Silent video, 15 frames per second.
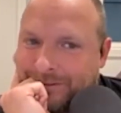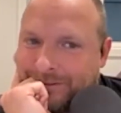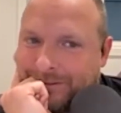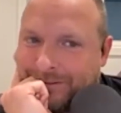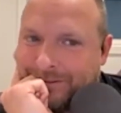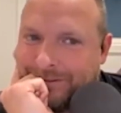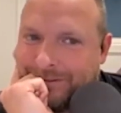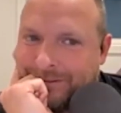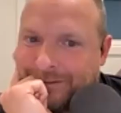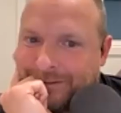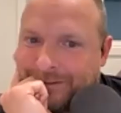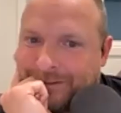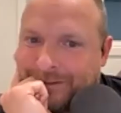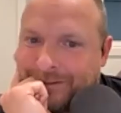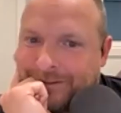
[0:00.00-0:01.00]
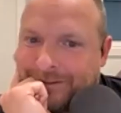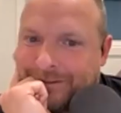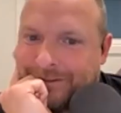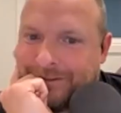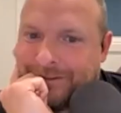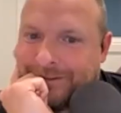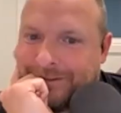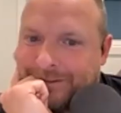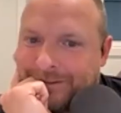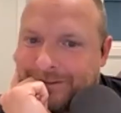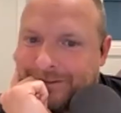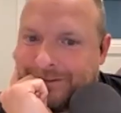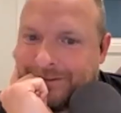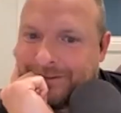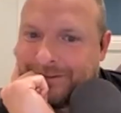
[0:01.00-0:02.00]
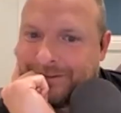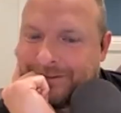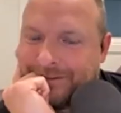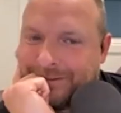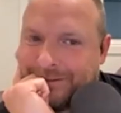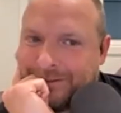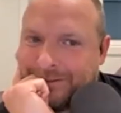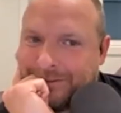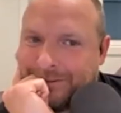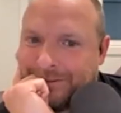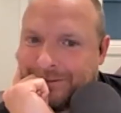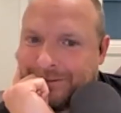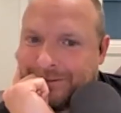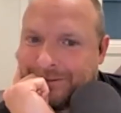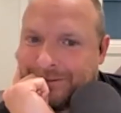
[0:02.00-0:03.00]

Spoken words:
[no speech]